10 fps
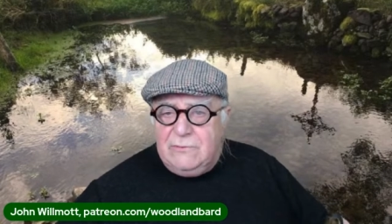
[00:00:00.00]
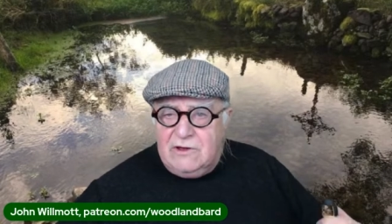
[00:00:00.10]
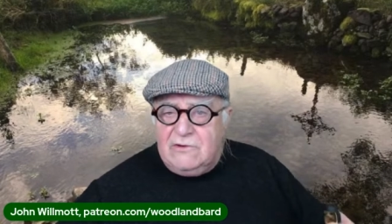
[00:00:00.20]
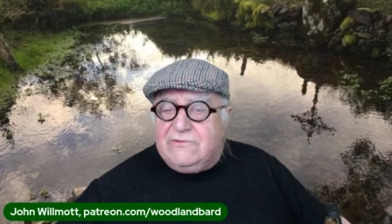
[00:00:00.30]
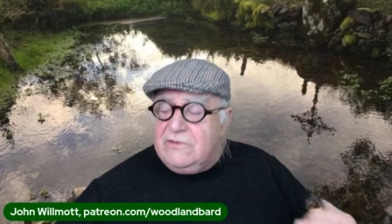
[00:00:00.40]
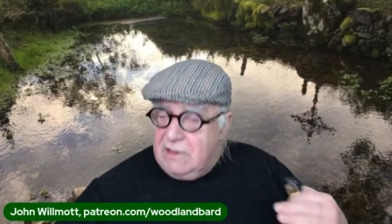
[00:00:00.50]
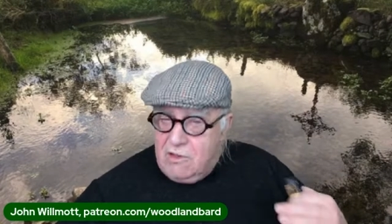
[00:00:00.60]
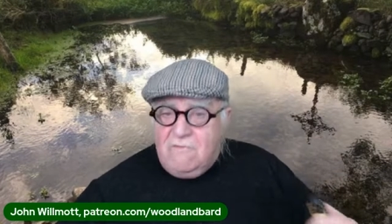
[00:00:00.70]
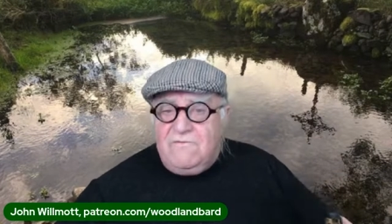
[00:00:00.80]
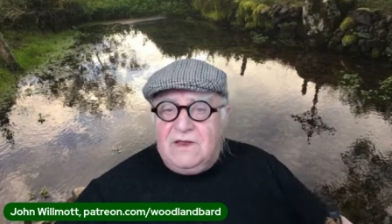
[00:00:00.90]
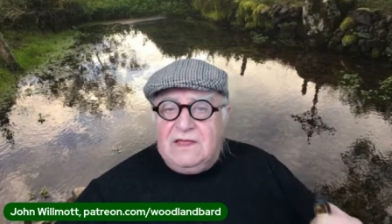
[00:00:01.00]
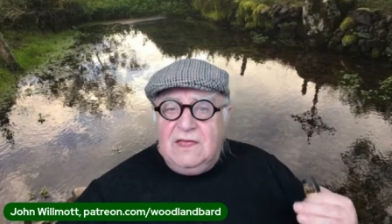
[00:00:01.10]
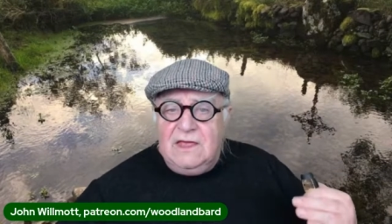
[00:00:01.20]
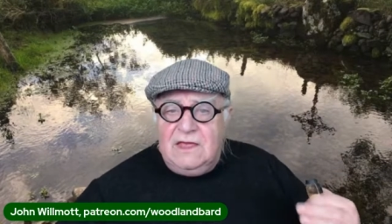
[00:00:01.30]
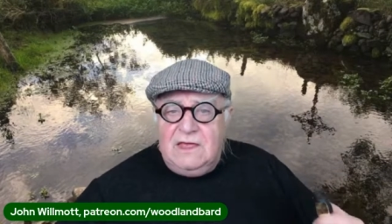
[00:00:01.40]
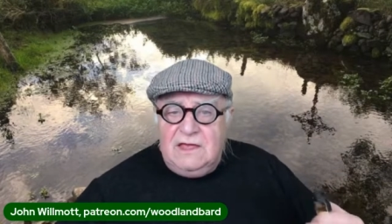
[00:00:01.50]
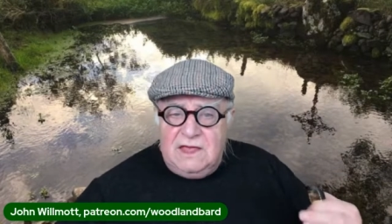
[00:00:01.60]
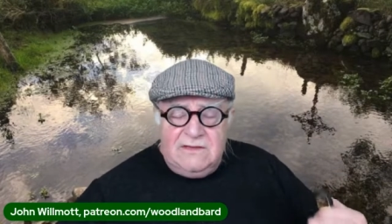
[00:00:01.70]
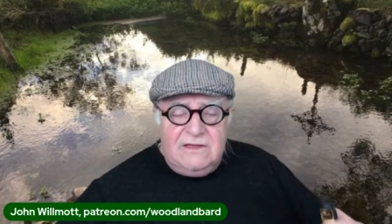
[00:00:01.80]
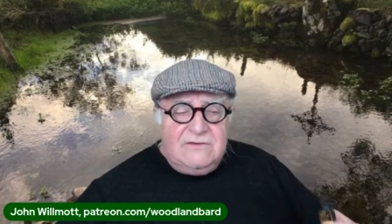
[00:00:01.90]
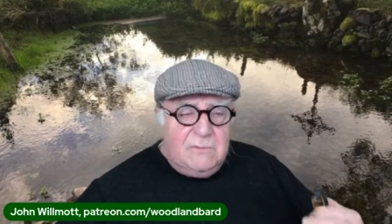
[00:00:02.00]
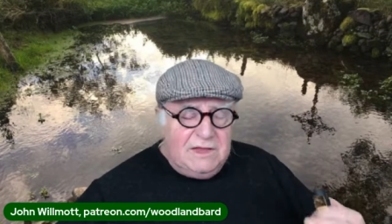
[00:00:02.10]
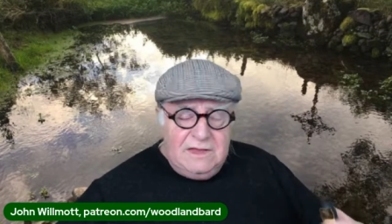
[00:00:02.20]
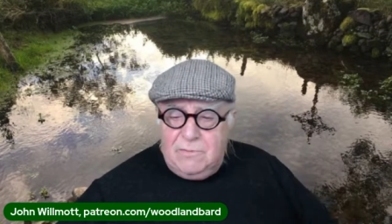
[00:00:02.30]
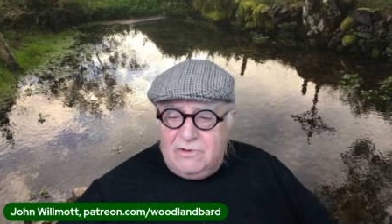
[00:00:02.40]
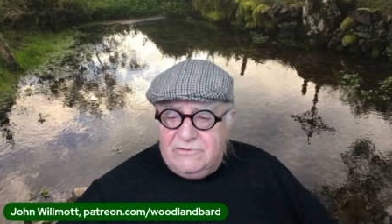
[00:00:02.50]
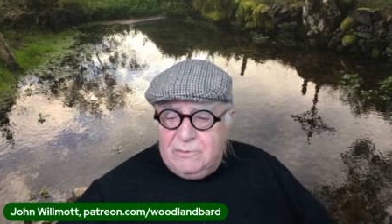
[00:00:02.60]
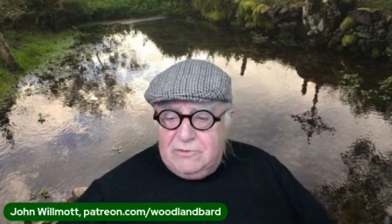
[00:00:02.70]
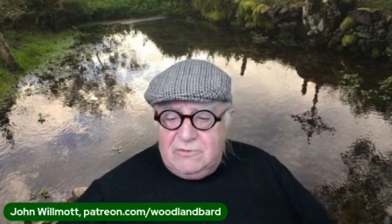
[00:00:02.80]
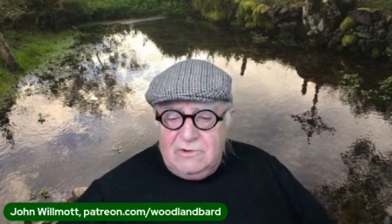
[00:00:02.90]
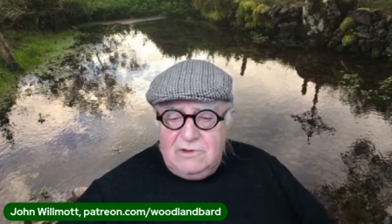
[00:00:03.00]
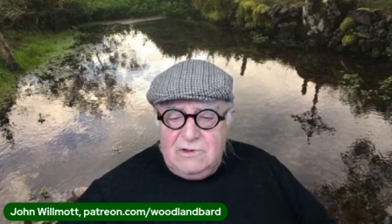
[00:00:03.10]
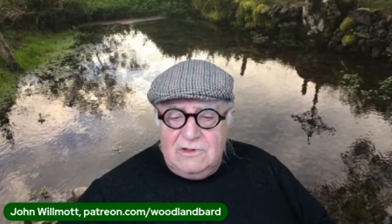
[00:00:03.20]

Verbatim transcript: wells and hopefully getting as many possible